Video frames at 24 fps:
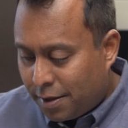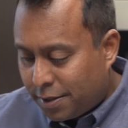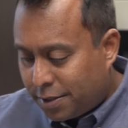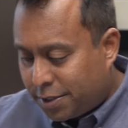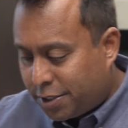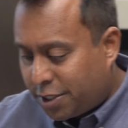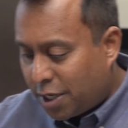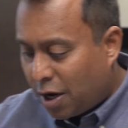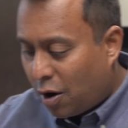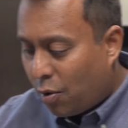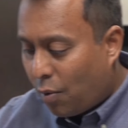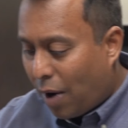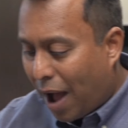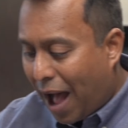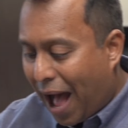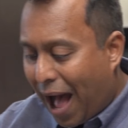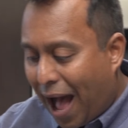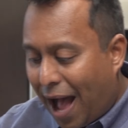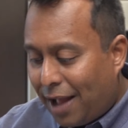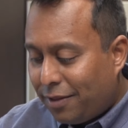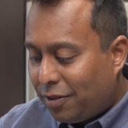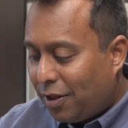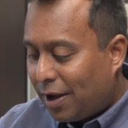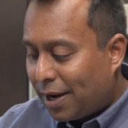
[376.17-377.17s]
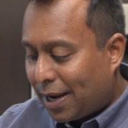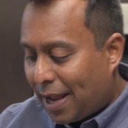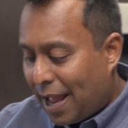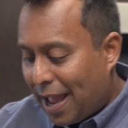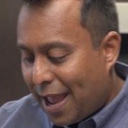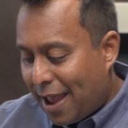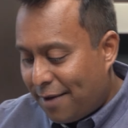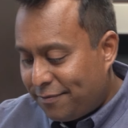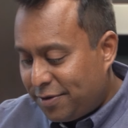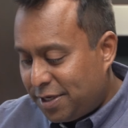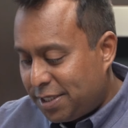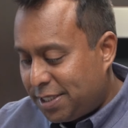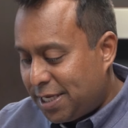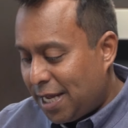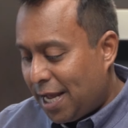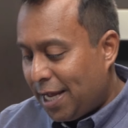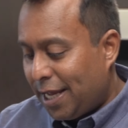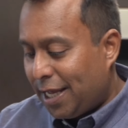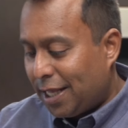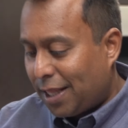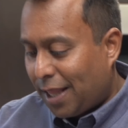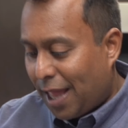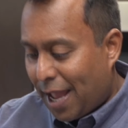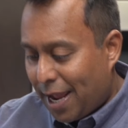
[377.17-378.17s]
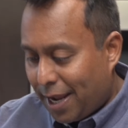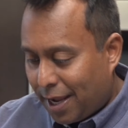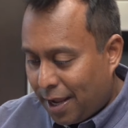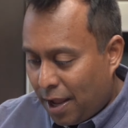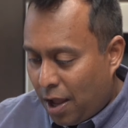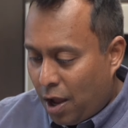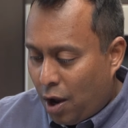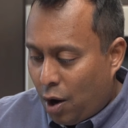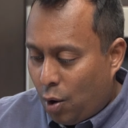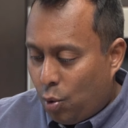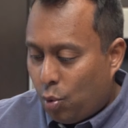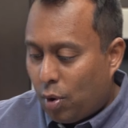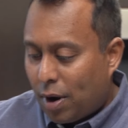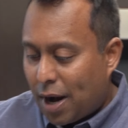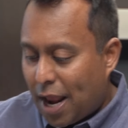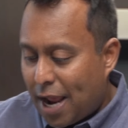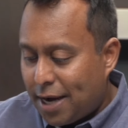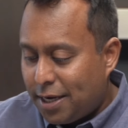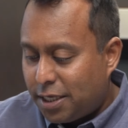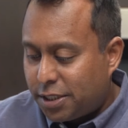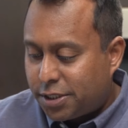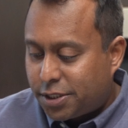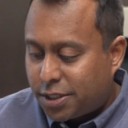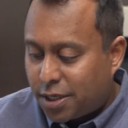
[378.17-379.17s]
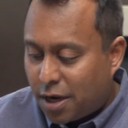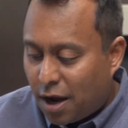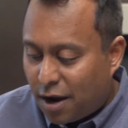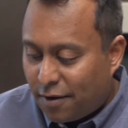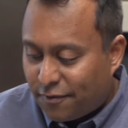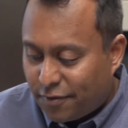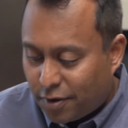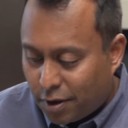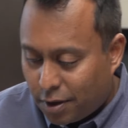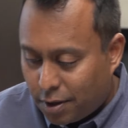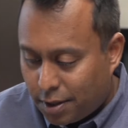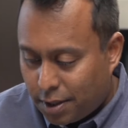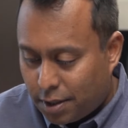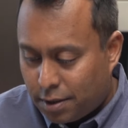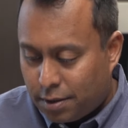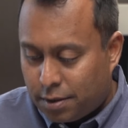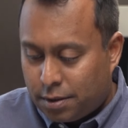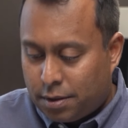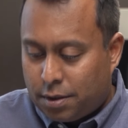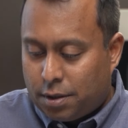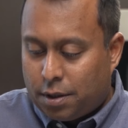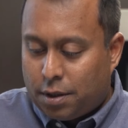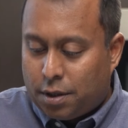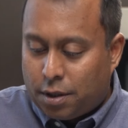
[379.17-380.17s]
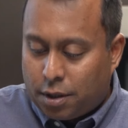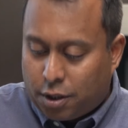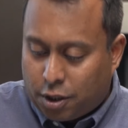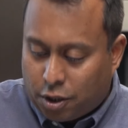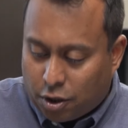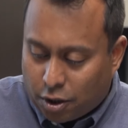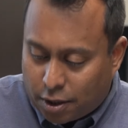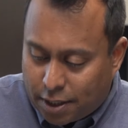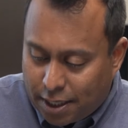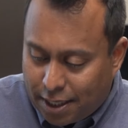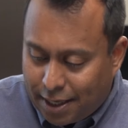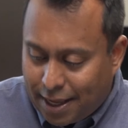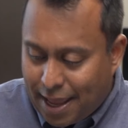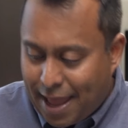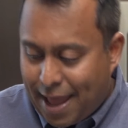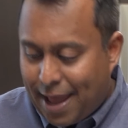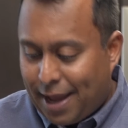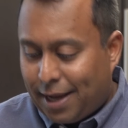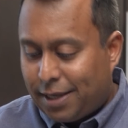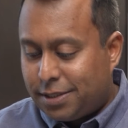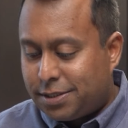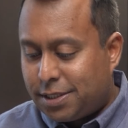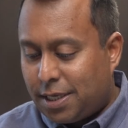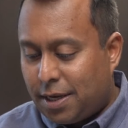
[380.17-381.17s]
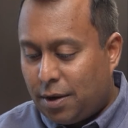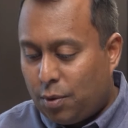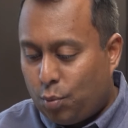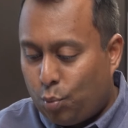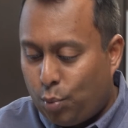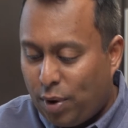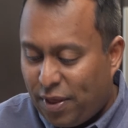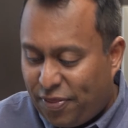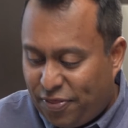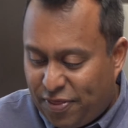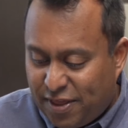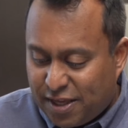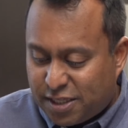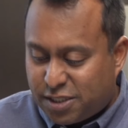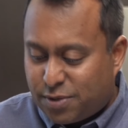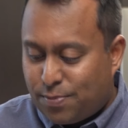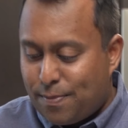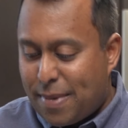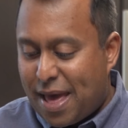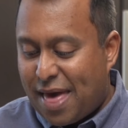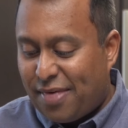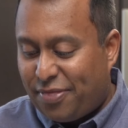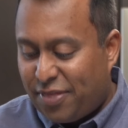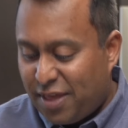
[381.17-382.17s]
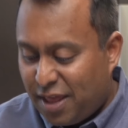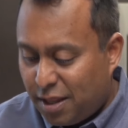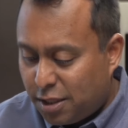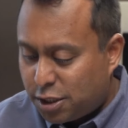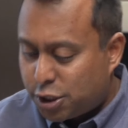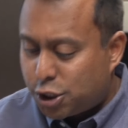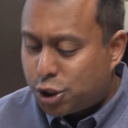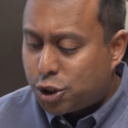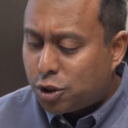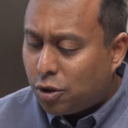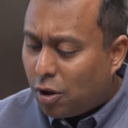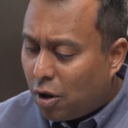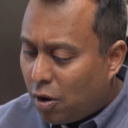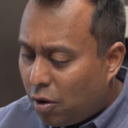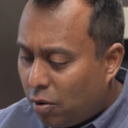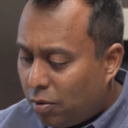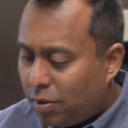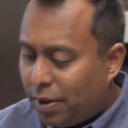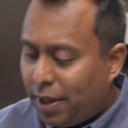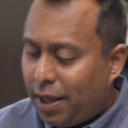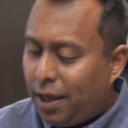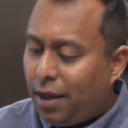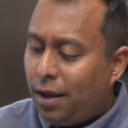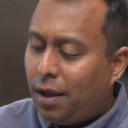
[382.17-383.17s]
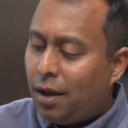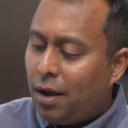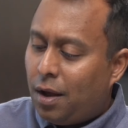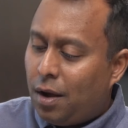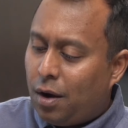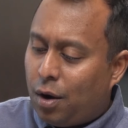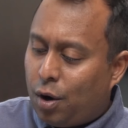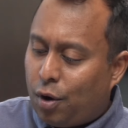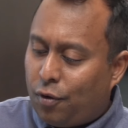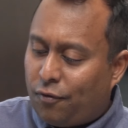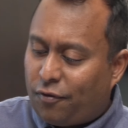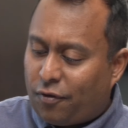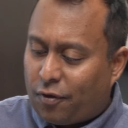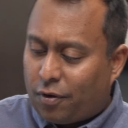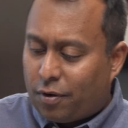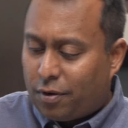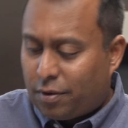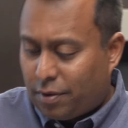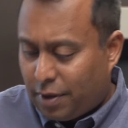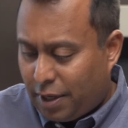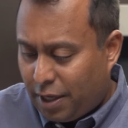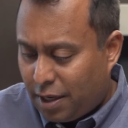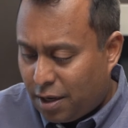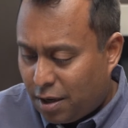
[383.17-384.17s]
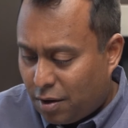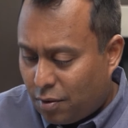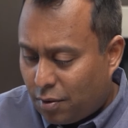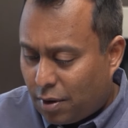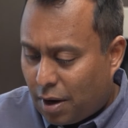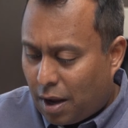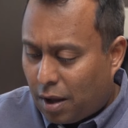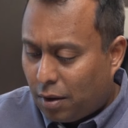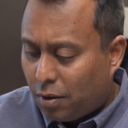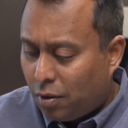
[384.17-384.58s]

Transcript: So, look, I have to tell you, like, when I discovered cooking eggs with this method, slowly over, a